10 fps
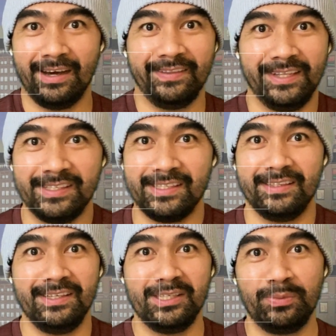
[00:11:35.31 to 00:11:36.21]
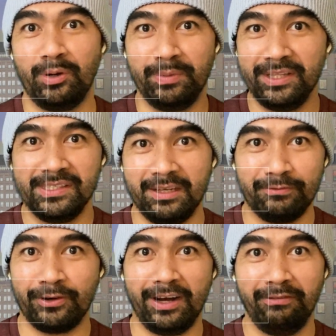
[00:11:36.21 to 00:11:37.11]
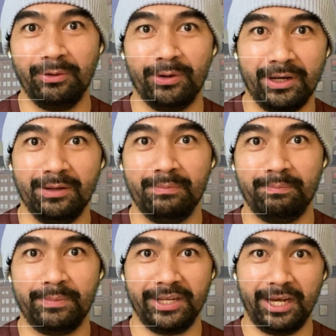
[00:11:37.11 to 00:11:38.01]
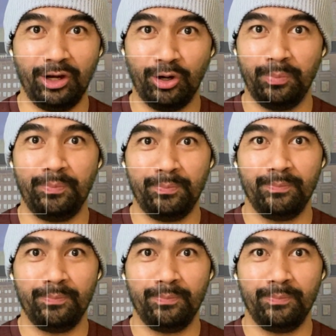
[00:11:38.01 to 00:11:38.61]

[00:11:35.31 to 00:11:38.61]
This won't be the same for everyone, but I hope